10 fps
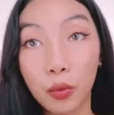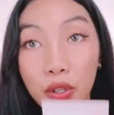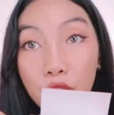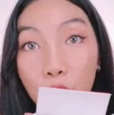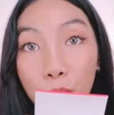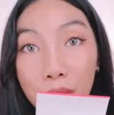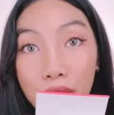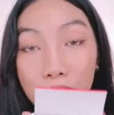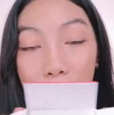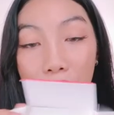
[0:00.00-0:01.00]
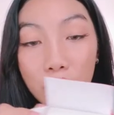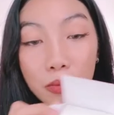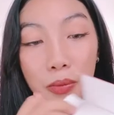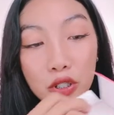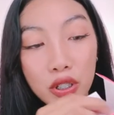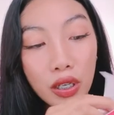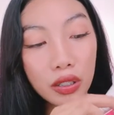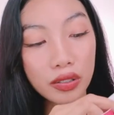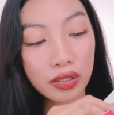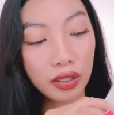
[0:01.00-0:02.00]
And when you open it, meron pa
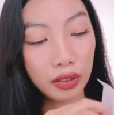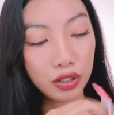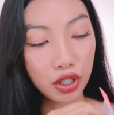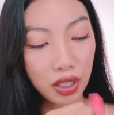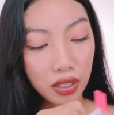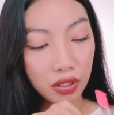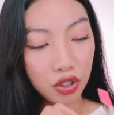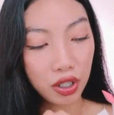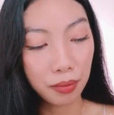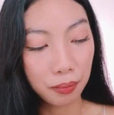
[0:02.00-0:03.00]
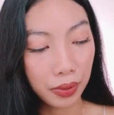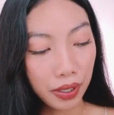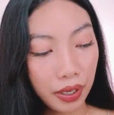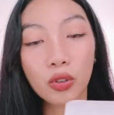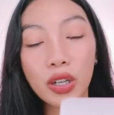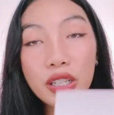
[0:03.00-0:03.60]
siyang sealed dyan, syempre. So,